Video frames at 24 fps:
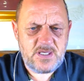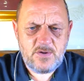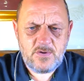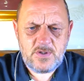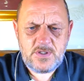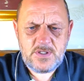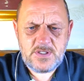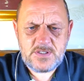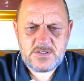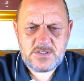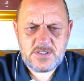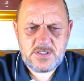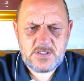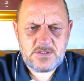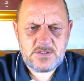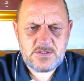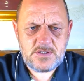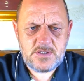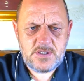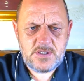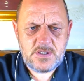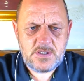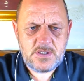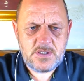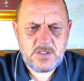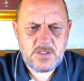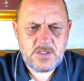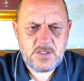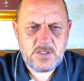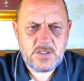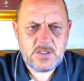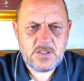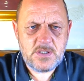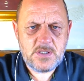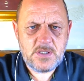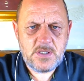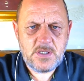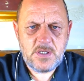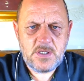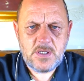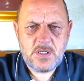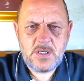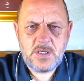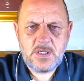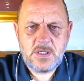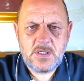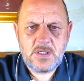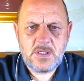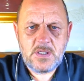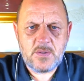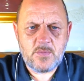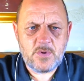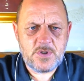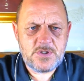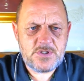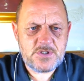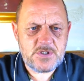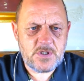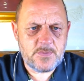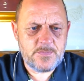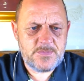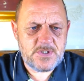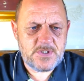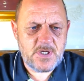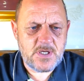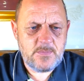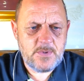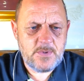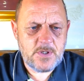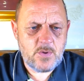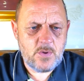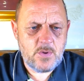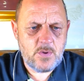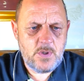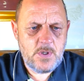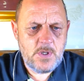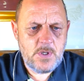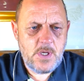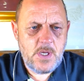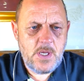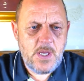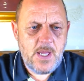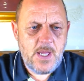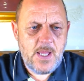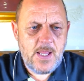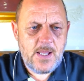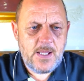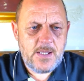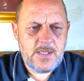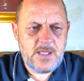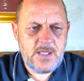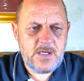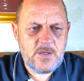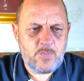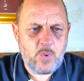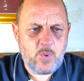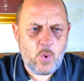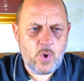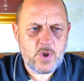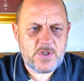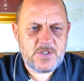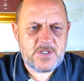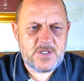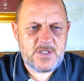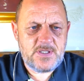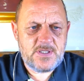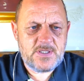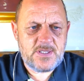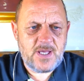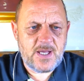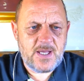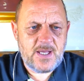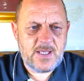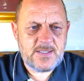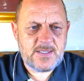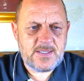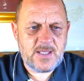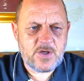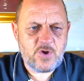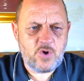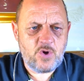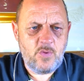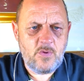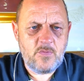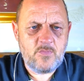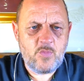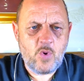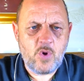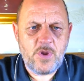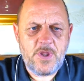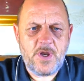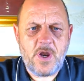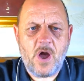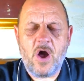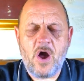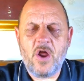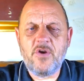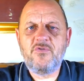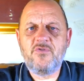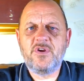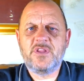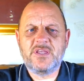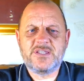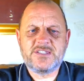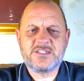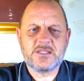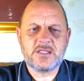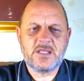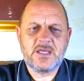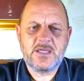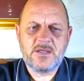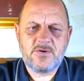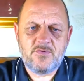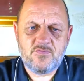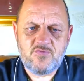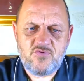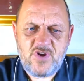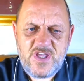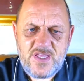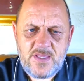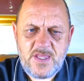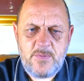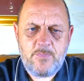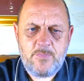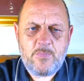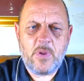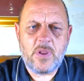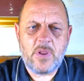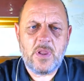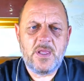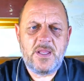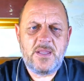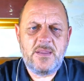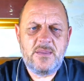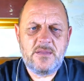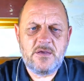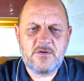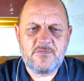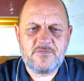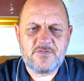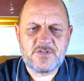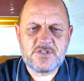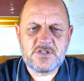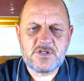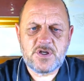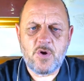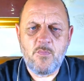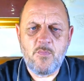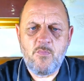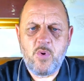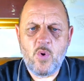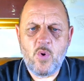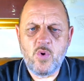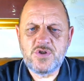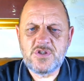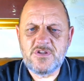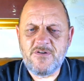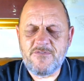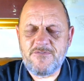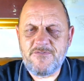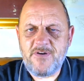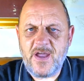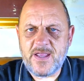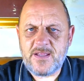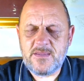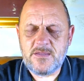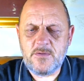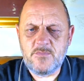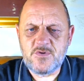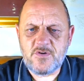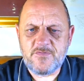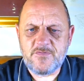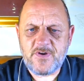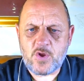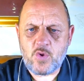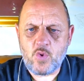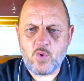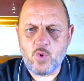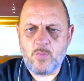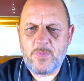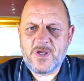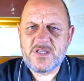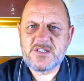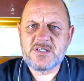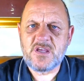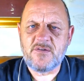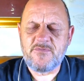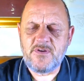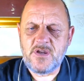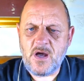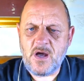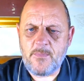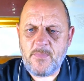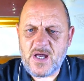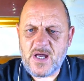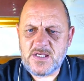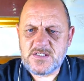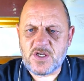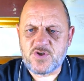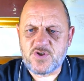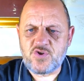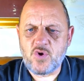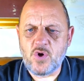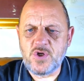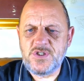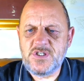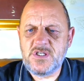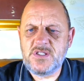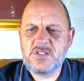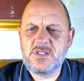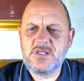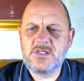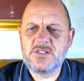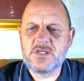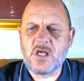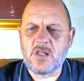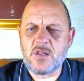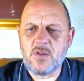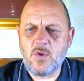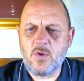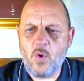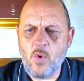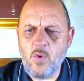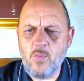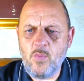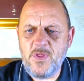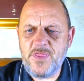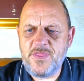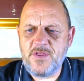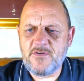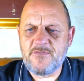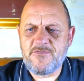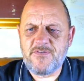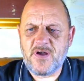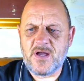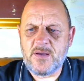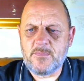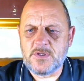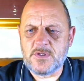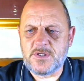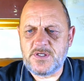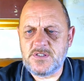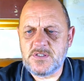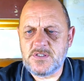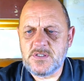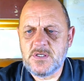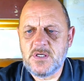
on this actually, it was some time ago. They reported that a group of more than 100 Israeli plaintiffs composed of victims of October 7 Hamas atrocities, along with their families,